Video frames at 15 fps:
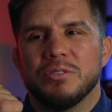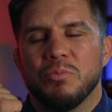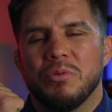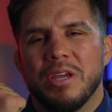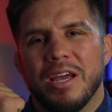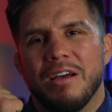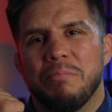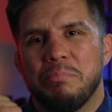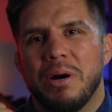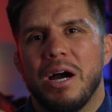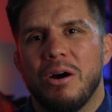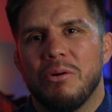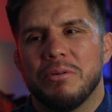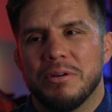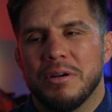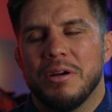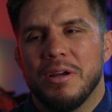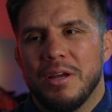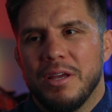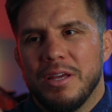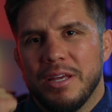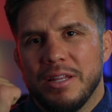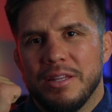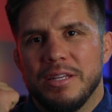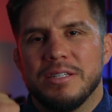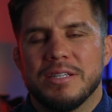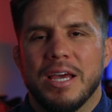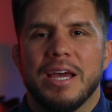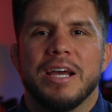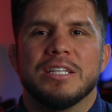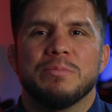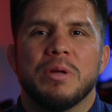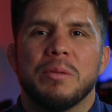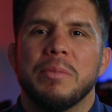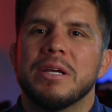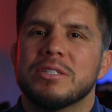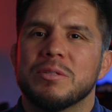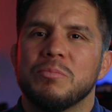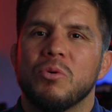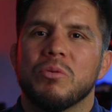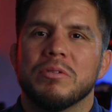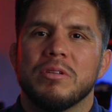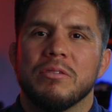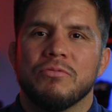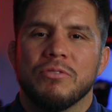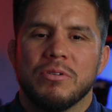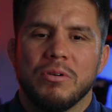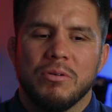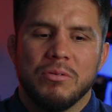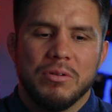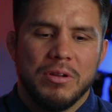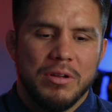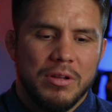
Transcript: When you have power in these hands, man, it makes it more difficult.